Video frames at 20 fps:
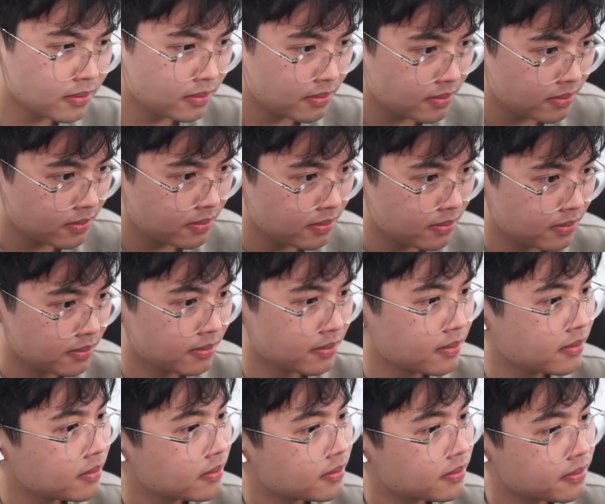
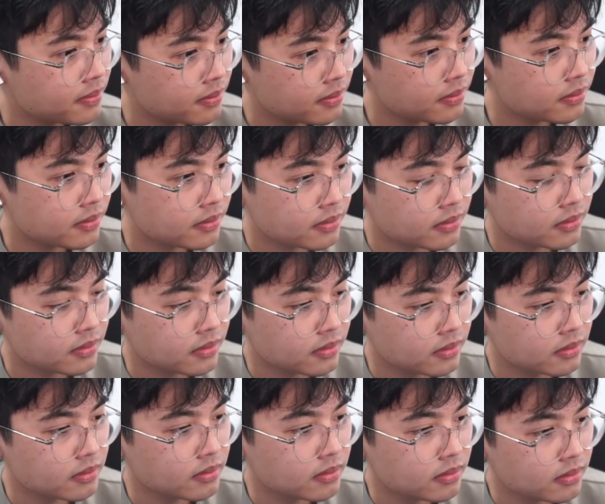
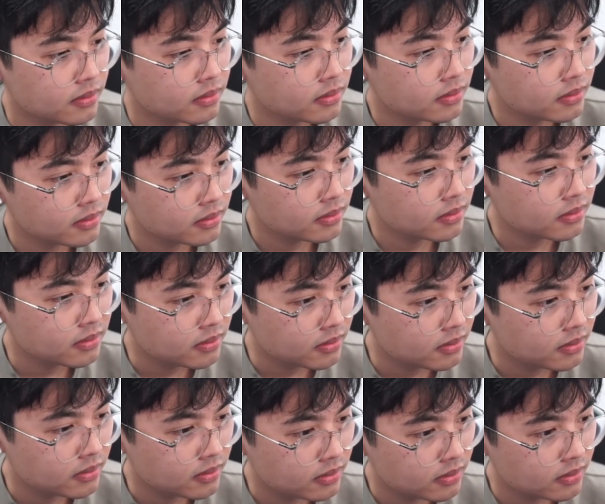
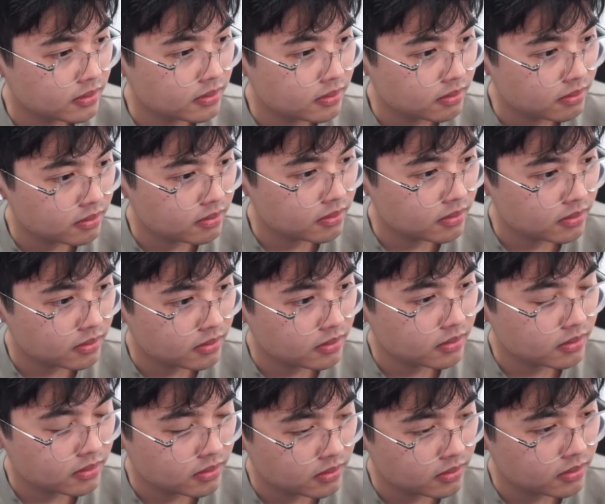(silence)